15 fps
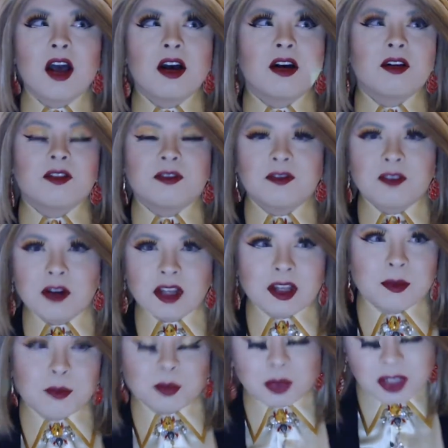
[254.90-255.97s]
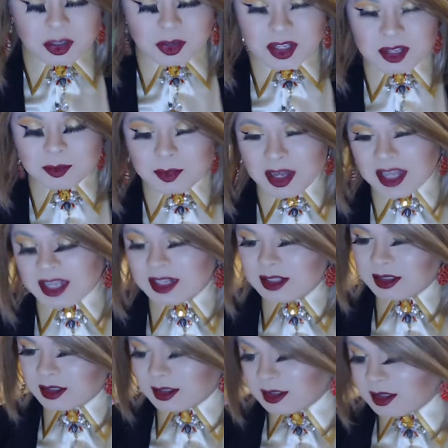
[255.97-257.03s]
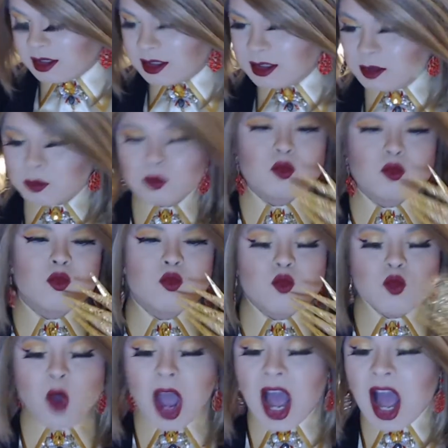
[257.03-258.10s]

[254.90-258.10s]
Fucking brilliant, mate. Mwah.